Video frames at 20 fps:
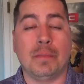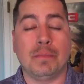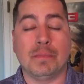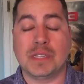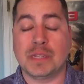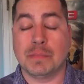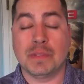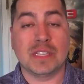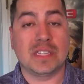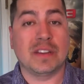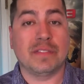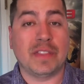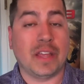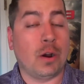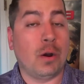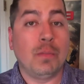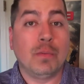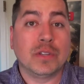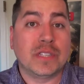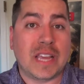some of the stuff that
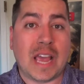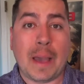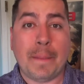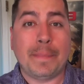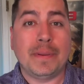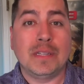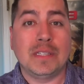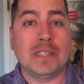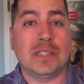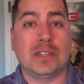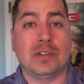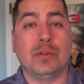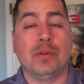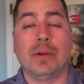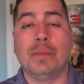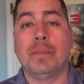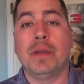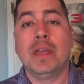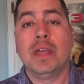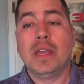almost happens to
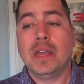him,